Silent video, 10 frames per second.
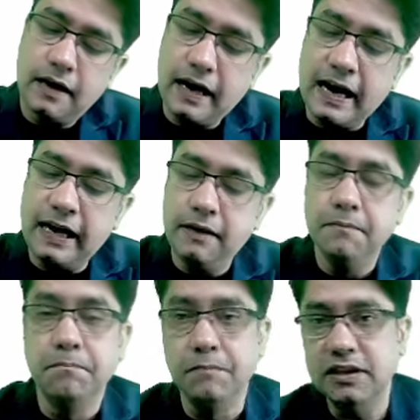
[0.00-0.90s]
and
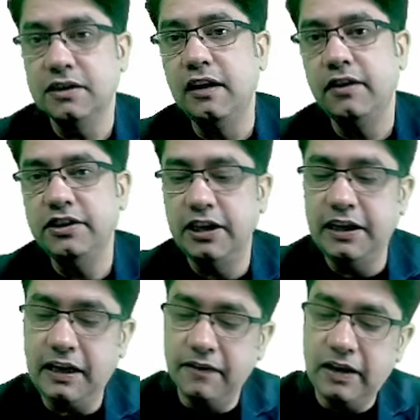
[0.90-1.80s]
muscle
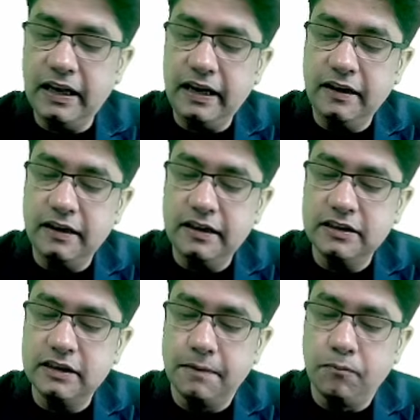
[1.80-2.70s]
rigidity will increase
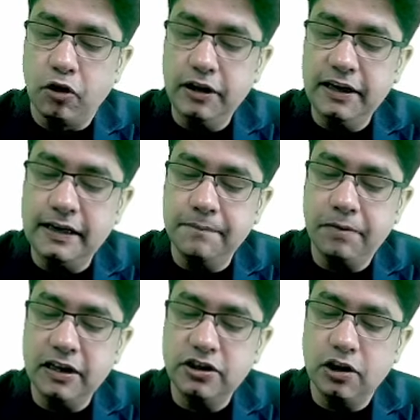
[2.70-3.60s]
the body
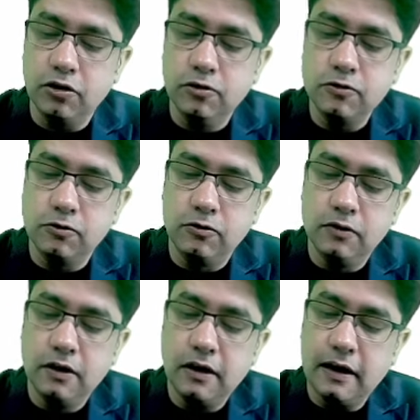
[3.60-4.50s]
temperature also,
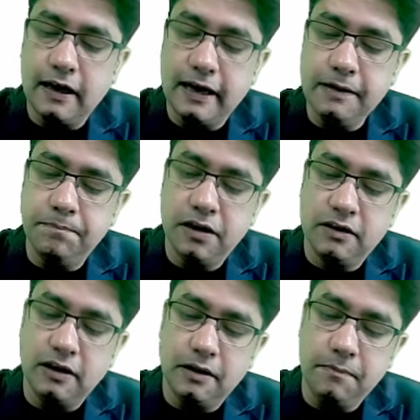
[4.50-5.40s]

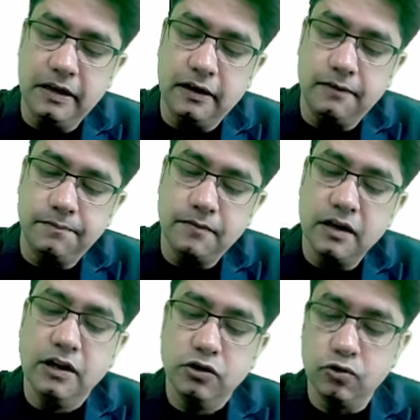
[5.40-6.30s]
hyperthermia.
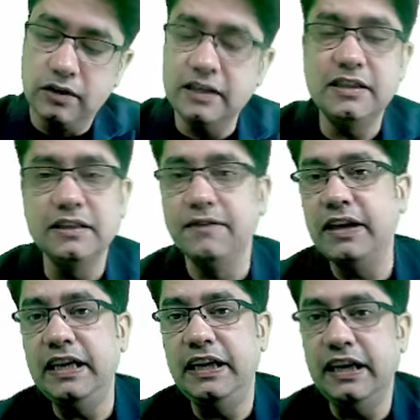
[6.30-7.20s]
So this is a
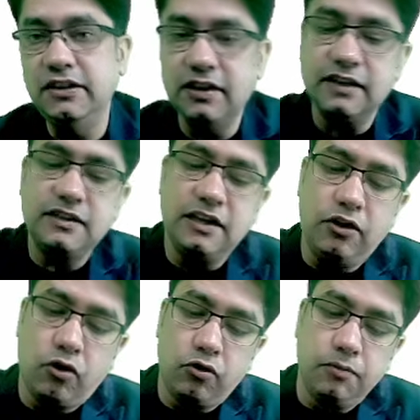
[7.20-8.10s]
very dangerous
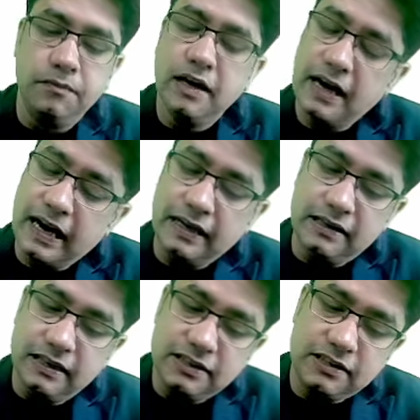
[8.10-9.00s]
syndrome, and
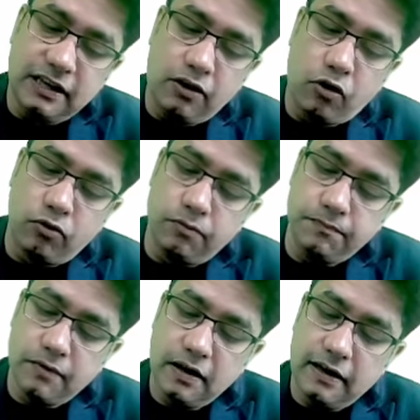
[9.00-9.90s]
this
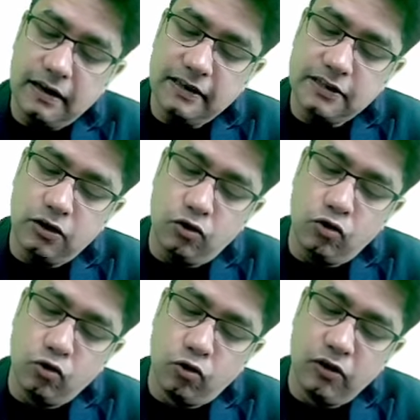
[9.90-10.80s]
syndrome is
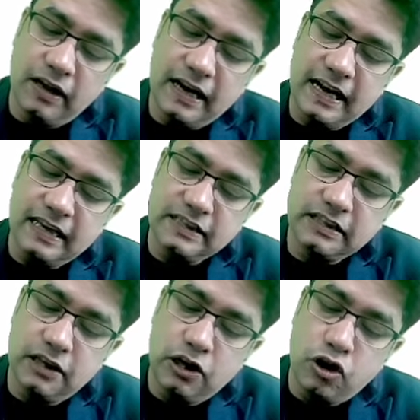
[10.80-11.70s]
known
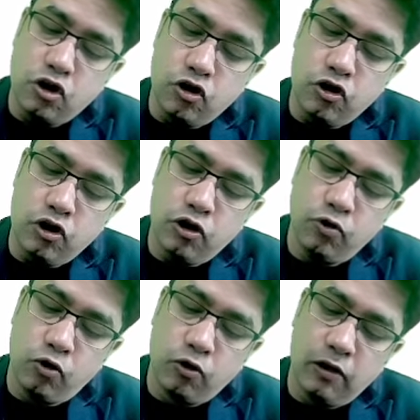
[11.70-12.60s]
as
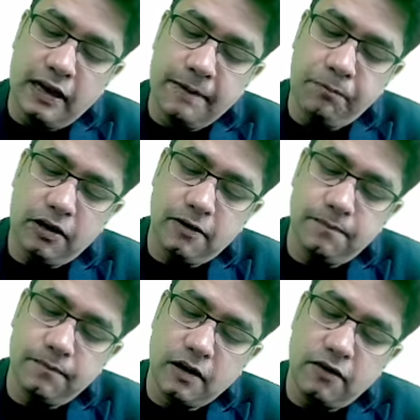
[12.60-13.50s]
neurolept.
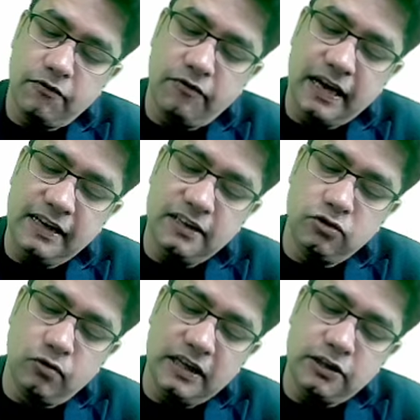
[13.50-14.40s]
Why it is
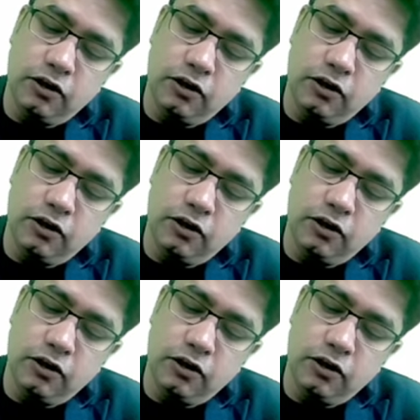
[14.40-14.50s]
known as